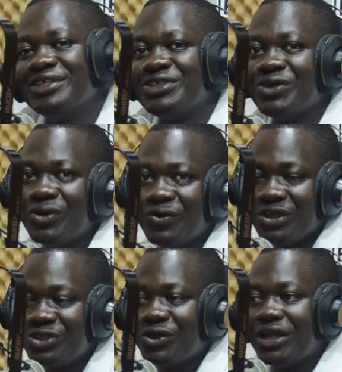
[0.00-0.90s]
So
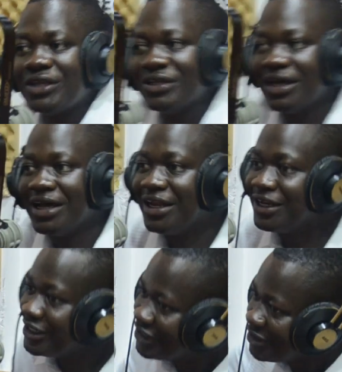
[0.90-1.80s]
Rachel and
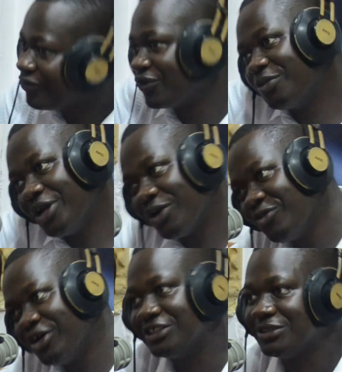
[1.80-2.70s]
the team from Nail
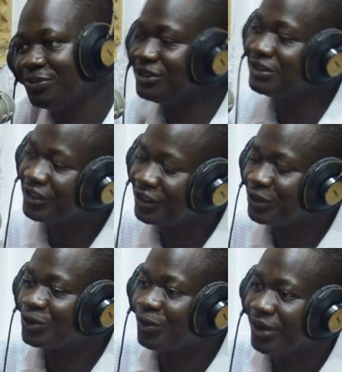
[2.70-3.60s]
Breweries, please, thank you
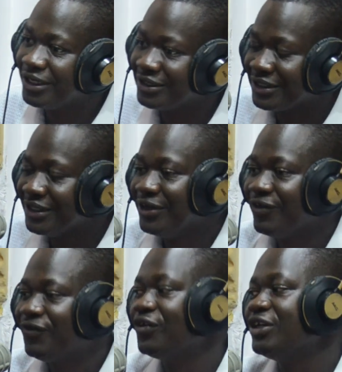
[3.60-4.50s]
so much
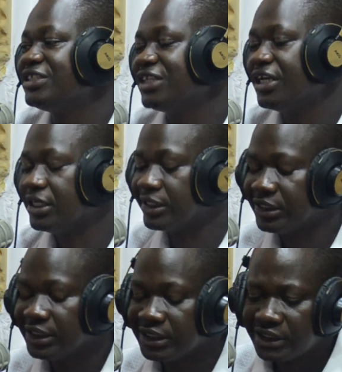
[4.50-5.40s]
for listening in.